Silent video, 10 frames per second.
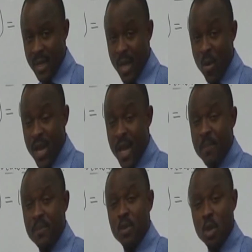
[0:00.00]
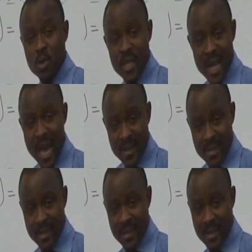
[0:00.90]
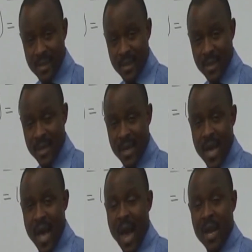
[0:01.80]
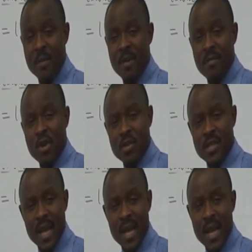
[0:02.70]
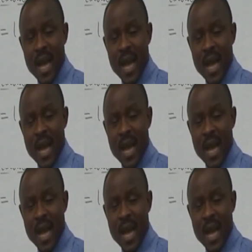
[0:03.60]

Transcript: They will keep losing x and keep giving us the